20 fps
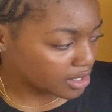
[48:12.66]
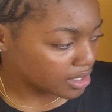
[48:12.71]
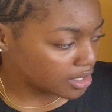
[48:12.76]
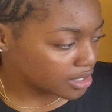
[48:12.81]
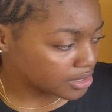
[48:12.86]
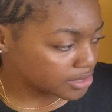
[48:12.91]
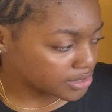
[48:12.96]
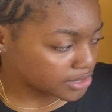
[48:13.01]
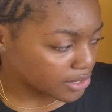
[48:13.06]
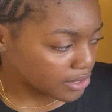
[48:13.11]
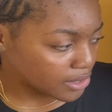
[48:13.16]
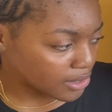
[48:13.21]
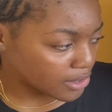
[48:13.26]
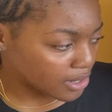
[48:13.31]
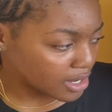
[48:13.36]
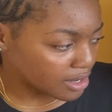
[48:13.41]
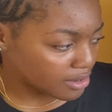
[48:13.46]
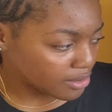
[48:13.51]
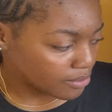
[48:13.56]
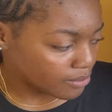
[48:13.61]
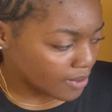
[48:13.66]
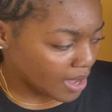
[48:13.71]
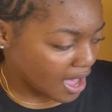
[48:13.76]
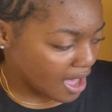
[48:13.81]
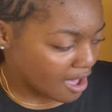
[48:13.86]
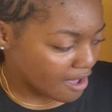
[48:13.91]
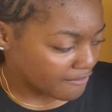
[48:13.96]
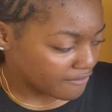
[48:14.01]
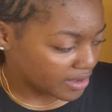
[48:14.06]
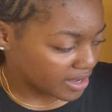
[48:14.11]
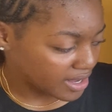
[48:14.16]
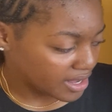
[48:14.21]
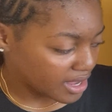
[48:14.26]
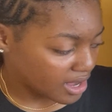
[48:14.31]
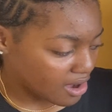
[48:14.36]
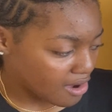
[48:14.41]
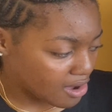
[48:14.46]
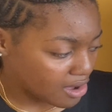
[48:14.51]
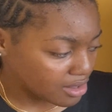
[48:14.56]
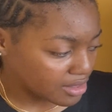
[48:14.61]
So we have
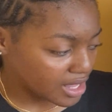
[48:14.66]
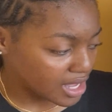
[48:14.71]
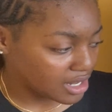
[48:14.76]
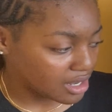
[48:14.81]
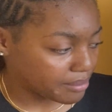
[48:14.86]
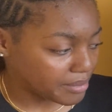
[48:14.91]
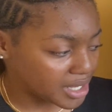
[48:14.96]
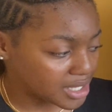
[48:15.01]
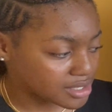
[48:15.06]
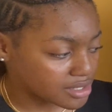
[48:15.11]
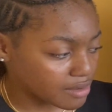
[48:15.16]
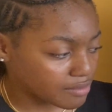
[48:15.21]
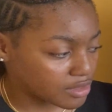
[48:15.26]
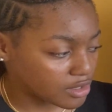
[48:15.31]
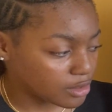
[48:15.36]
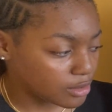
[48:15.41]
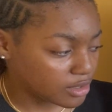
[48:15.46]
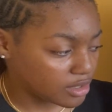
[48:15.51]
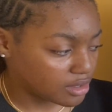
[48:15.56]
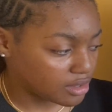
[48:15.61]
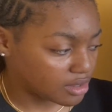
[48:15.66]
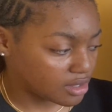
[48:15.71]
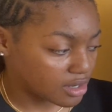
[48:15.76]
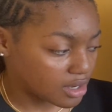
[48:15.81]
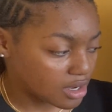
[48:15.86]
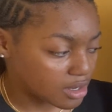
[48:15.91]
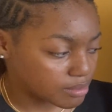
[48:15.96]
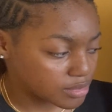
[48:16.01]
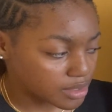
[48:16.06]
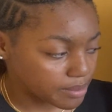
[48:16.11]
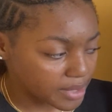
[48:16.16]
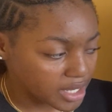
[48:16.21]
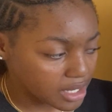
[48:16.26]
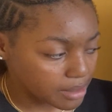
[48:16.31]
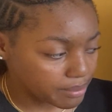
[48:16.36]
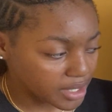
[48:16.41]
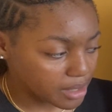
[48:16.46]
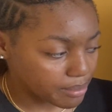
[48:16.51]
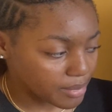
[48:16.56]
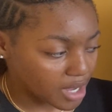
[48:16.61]
all the elements of the domain
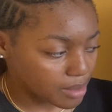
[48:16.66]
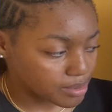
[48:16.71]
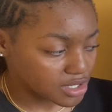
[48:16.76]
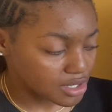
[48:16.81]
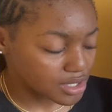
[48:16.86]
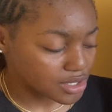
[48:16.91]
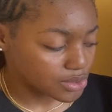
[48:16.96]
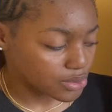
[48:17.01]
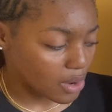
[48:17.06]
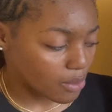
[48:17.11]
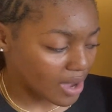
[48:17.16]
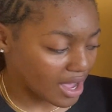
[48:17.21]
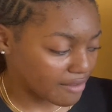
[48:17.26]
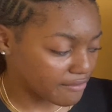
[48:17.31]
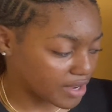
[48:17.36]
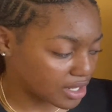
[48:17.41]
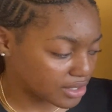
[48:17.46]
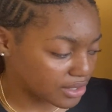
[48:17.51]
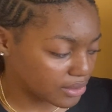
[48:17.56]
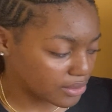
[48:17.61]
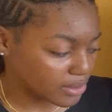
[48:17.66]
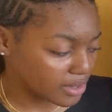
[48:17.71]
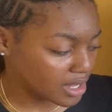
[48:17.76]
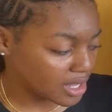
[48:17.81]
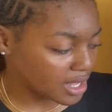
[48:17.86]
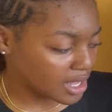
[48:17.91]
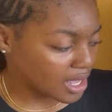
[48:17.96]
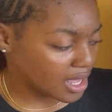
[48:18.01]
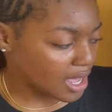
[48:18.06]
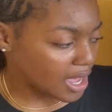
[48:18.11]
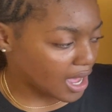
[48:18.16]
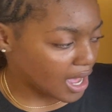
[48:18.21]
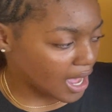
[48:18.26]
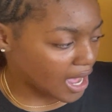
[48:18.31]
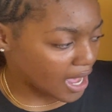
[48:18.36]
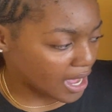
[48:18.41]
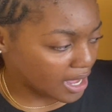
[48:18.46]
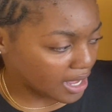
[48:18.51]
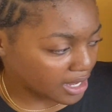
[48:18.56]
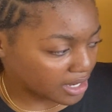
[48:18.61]
being mapped onto a y value,
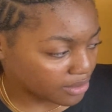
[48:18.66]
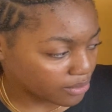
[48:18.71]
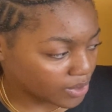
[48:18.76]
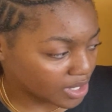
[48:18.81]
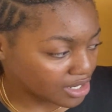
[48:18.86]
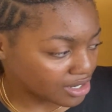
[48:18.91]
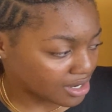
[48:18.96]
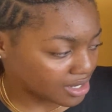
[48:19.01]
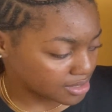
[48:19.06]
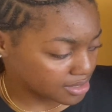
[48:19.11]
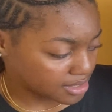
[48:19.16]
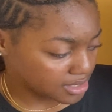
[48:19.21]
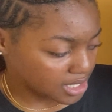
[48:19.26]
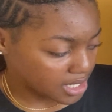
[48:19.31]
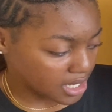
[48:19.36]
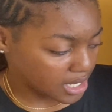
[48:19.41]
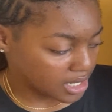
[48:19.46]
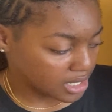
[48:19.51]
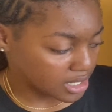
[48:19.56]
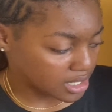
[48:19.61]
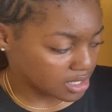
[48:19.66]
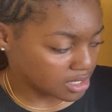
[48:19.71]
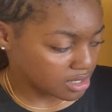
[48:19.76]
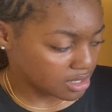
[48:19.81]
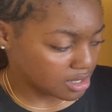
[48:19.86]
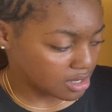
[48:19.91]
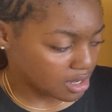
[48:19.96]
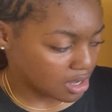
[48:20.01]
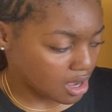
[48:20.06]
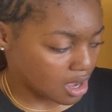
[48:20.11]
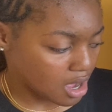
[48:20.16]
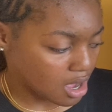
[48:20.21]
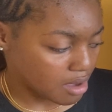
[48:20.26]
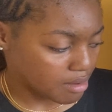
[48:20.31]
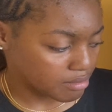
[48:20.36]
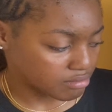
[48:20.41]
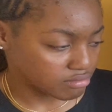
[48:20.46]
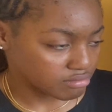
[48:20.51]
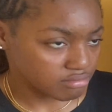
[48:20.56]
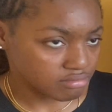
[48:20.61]
and we're not seeing
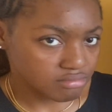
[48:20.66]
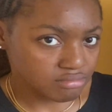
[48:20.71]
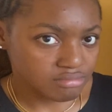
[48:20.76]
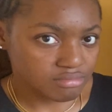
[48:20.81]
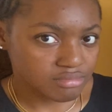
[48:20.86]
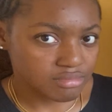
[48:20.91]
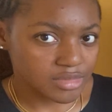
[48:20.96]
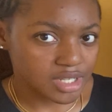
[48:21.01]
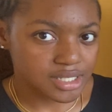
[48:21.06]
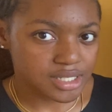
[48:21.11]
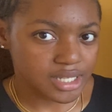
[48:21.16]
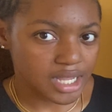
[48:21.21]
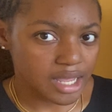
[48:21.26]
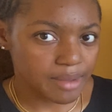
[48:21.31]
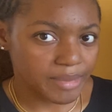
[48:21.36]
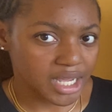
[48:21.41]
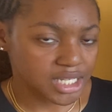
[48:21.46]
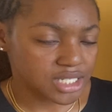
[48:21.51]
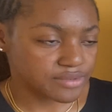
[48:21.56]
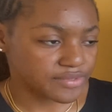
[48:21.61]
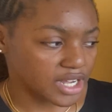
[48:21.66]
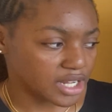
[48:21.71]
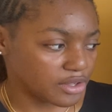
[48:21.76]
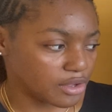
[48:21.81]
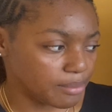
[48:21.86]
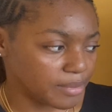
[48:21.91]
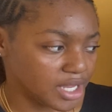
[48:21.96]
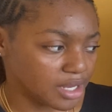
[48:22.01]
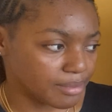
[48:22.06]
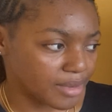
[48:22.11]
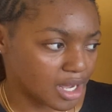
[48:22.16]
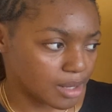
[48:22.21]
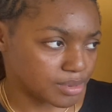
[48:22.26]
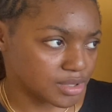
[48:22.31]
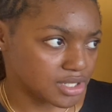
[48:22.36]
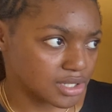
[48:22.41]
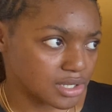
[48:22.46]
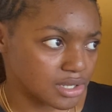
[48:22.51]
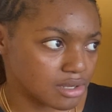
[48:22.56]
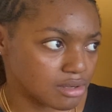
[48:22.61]
the same x value being mapped
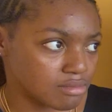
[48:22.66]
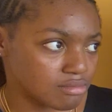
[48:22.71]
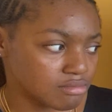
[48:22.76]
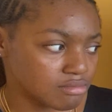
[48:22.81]
to